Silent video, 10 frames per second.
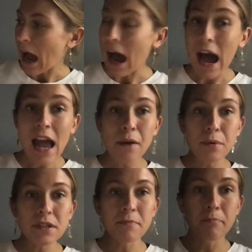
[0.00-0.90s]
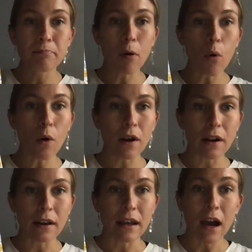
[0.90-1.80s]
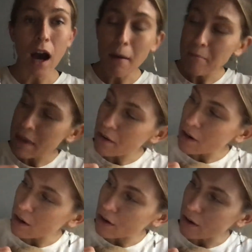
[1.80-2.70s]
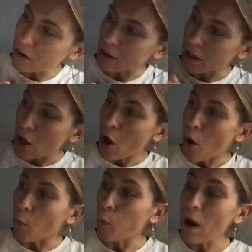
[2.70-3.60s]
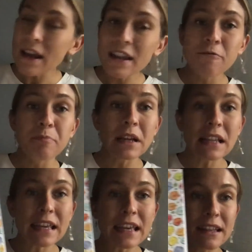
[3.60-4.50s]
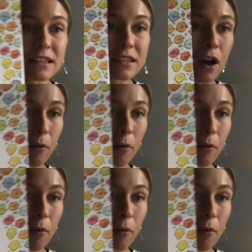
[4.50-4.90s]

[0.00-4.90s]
I was born a miracle, one of billions,